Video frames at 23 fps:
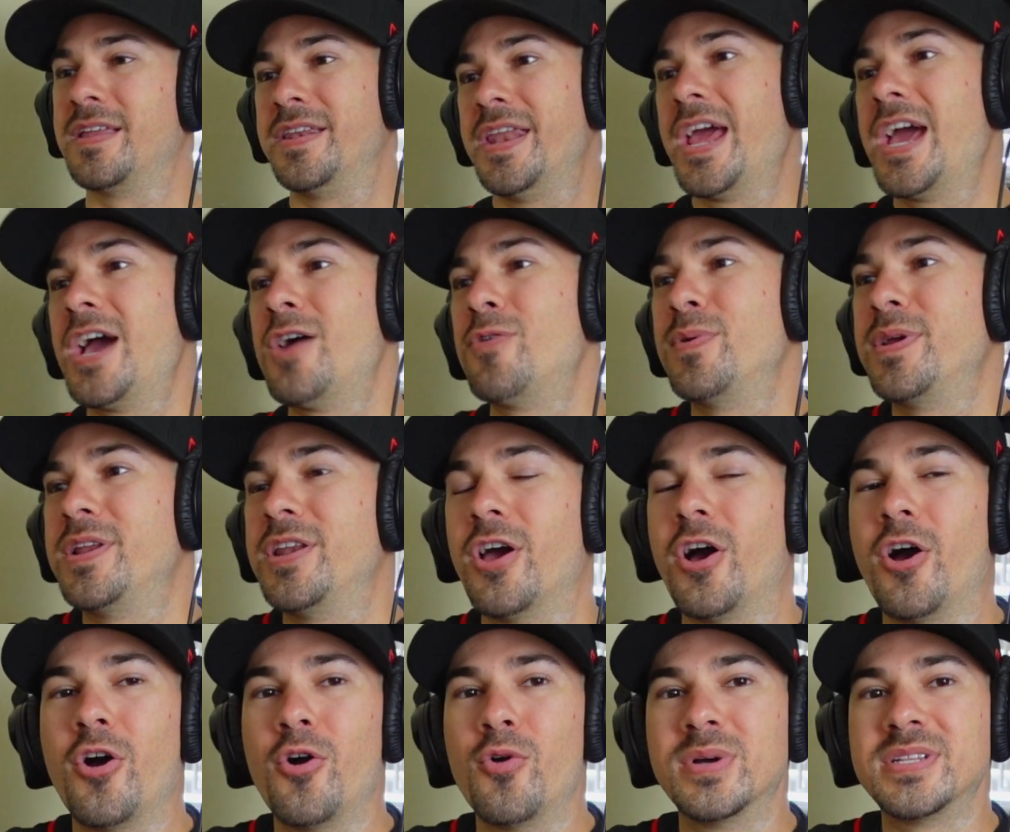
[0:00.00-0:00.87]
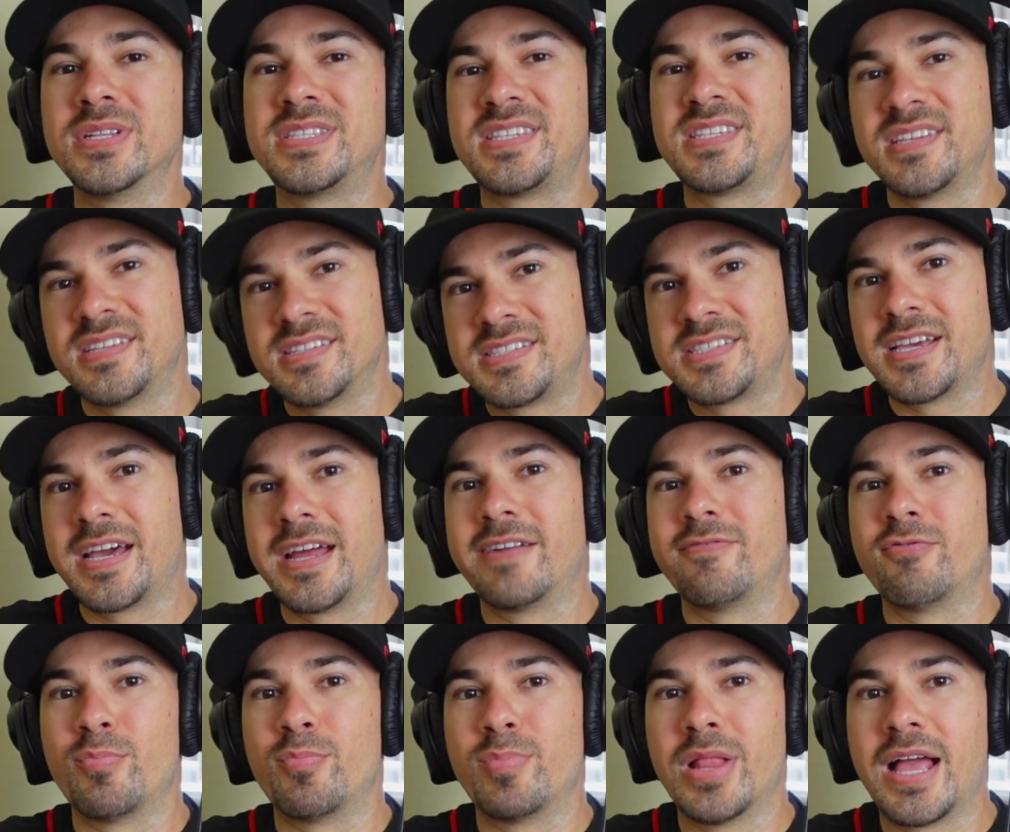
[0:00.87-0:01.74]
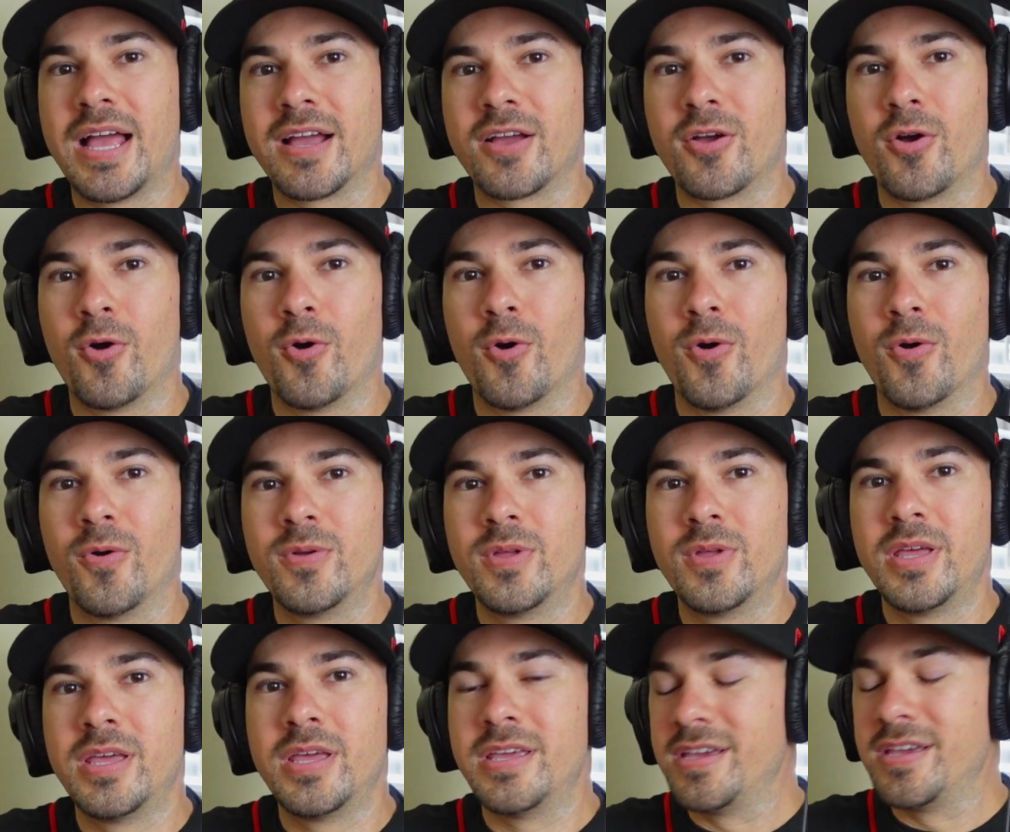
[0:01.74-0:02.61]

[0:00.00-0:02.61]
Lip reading: now we know what's inside of a black hole.